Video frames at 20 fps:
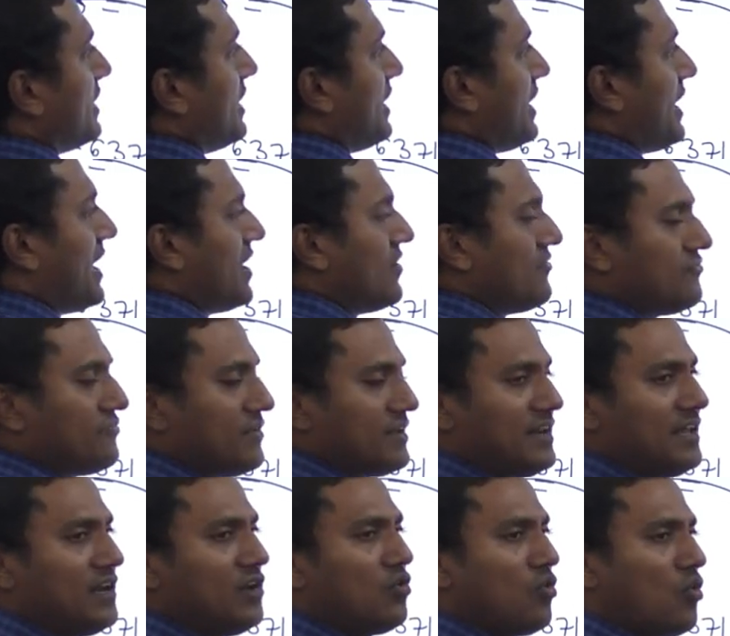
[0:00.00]
have
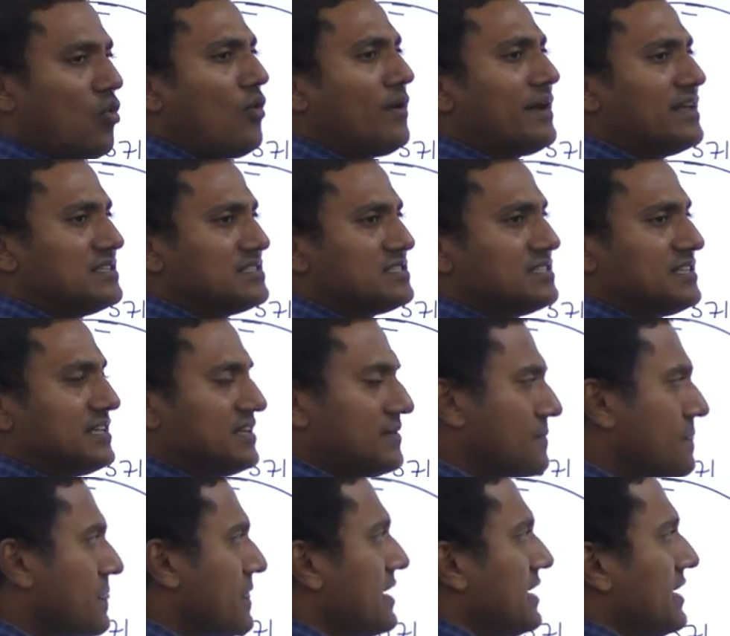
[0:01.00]
very low density.
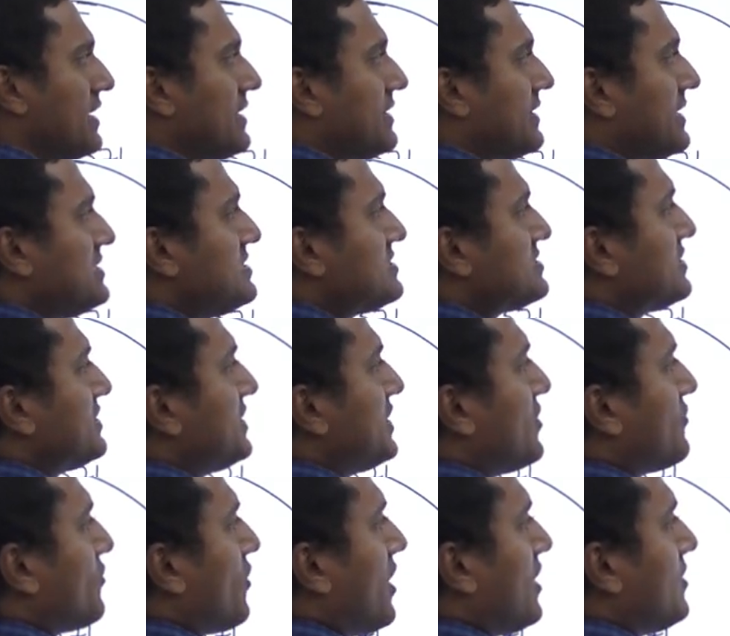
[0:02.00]
Density
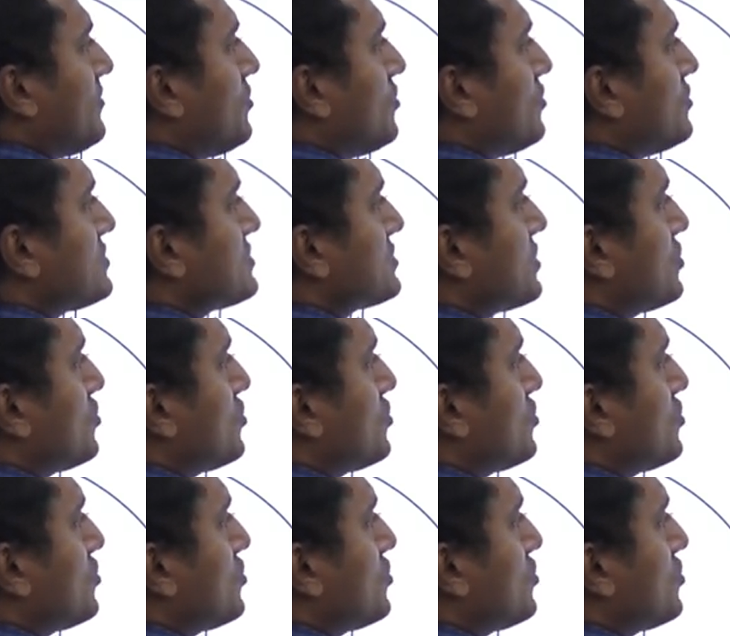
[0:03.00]
of almost